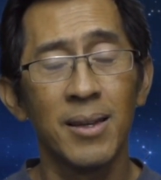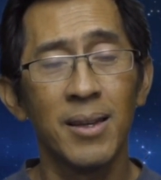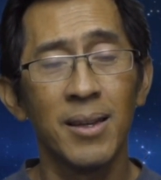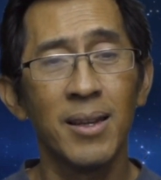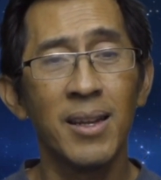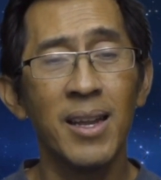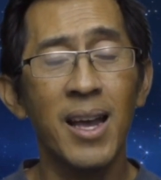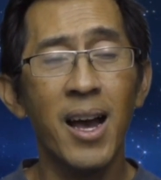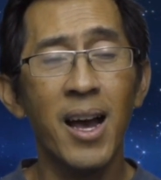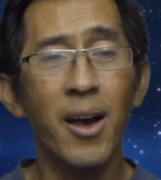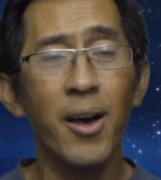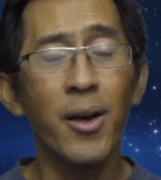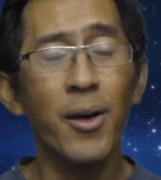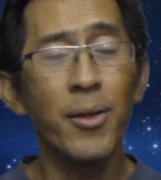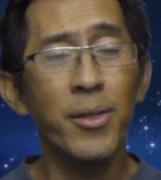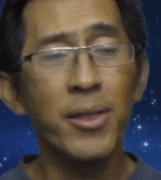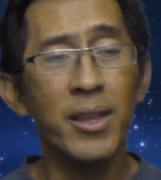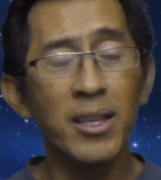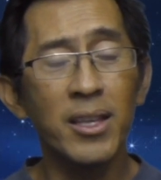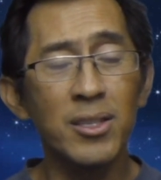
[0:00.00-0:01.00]
Now
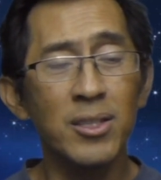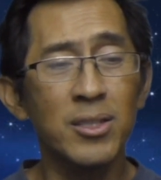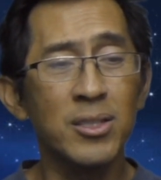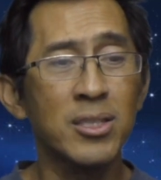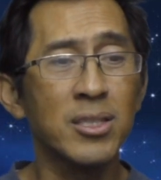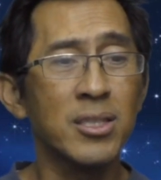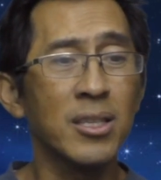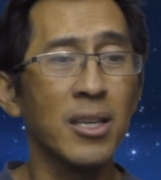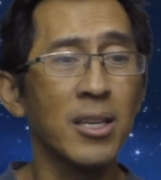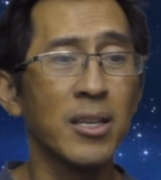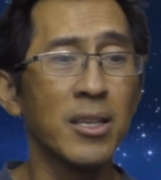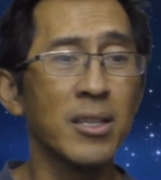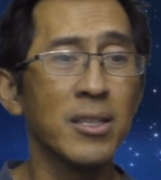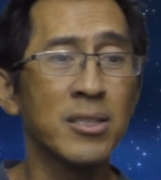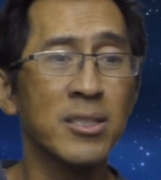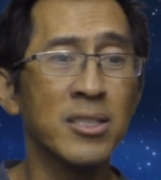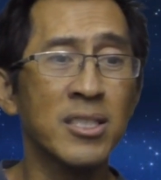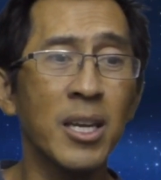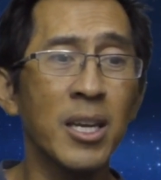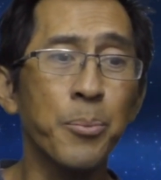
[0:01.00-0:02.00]
these
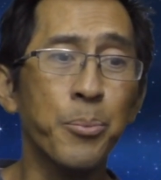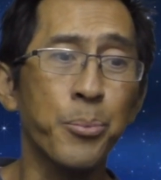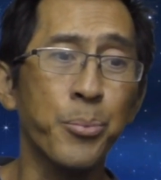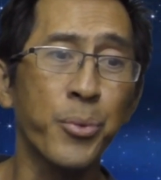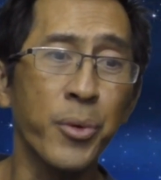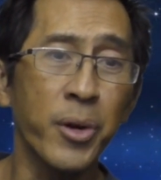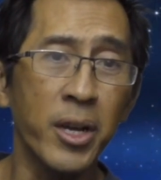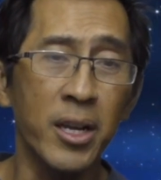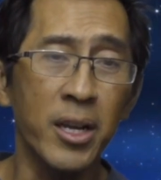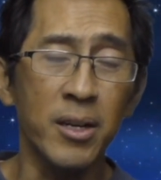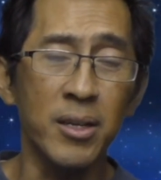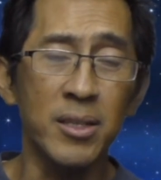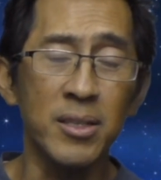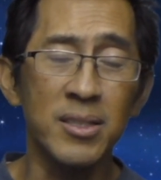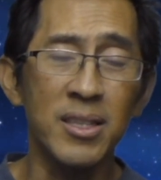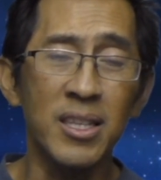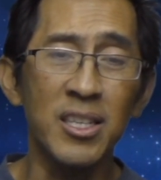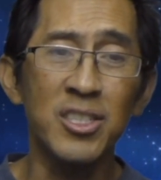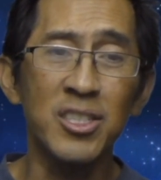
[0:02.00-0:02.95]
sheep breeders, these